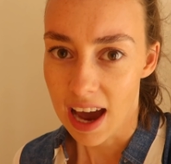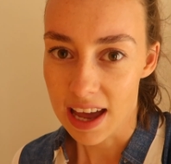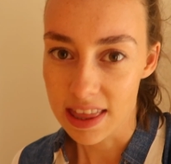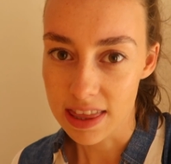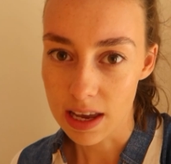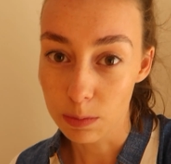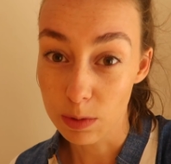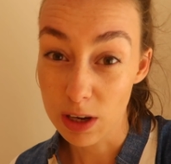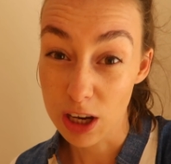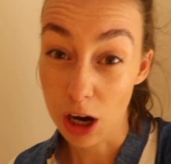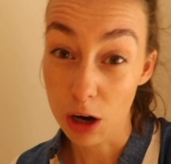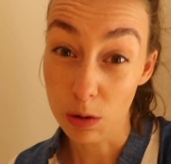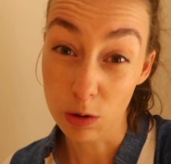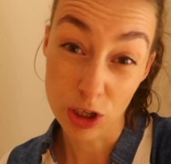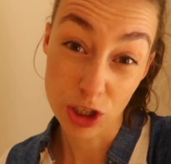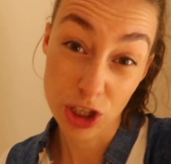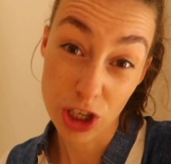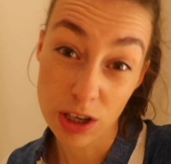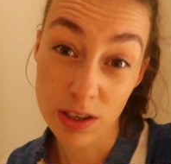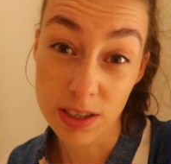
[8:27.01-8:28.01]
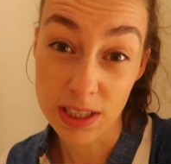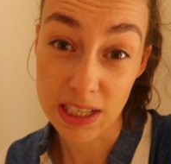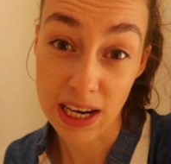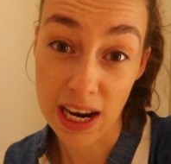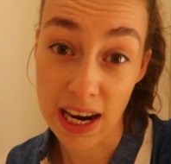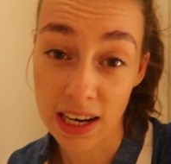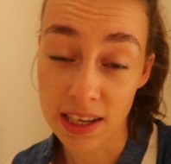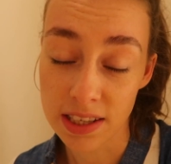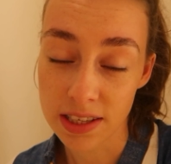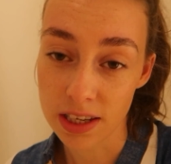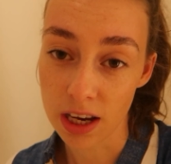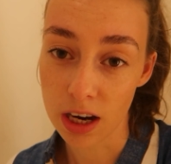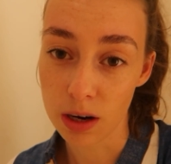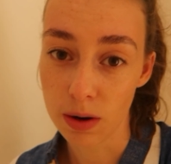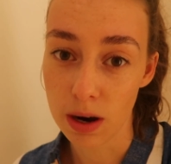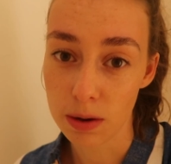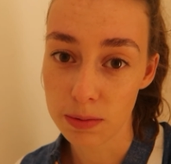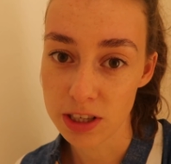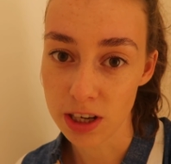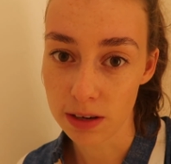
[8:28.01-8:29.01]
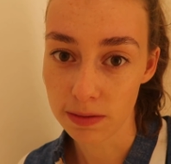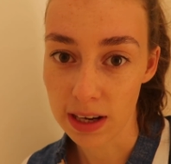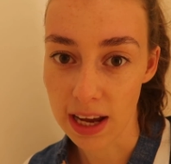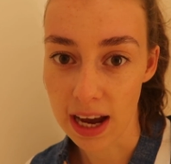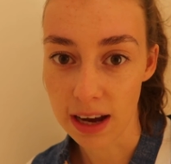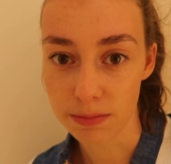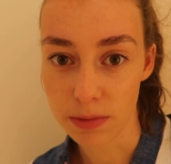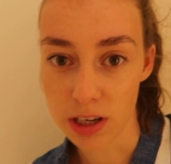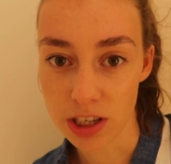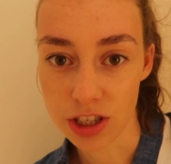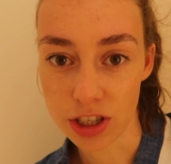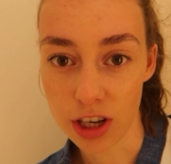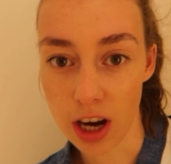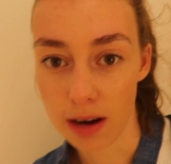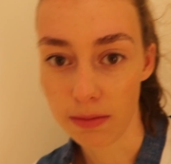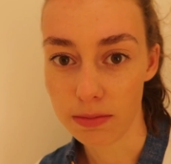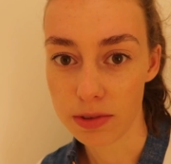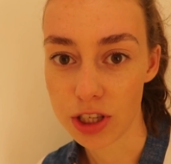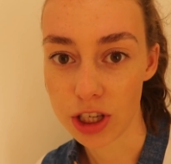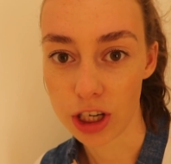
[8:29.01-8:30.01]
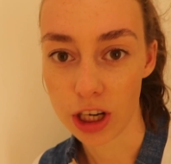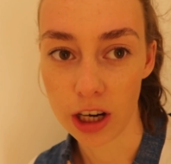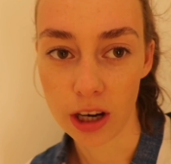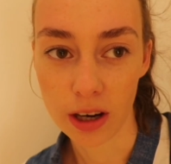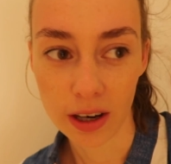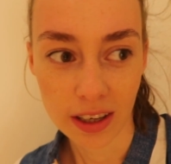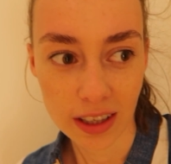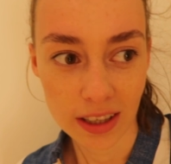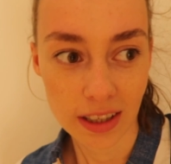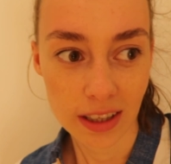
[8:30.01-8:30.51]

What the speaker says: and then we go on Tuesday, so we don't really have much time to